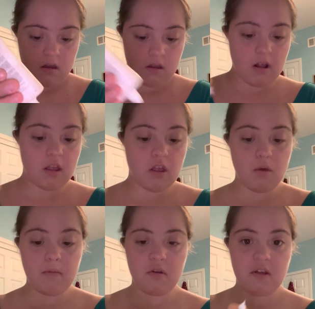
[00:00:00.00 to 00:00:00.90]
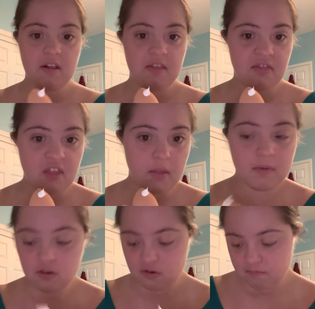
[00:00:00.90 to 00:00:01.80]
not so much, like this
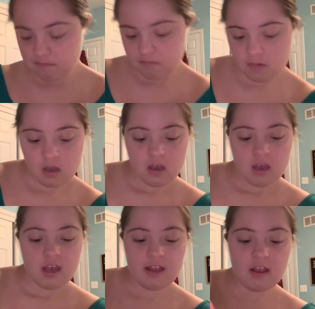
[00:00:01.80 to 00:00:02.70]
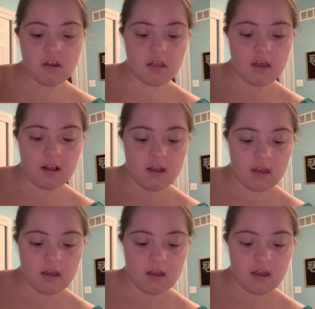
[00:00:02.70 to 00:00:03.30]
much, and I just like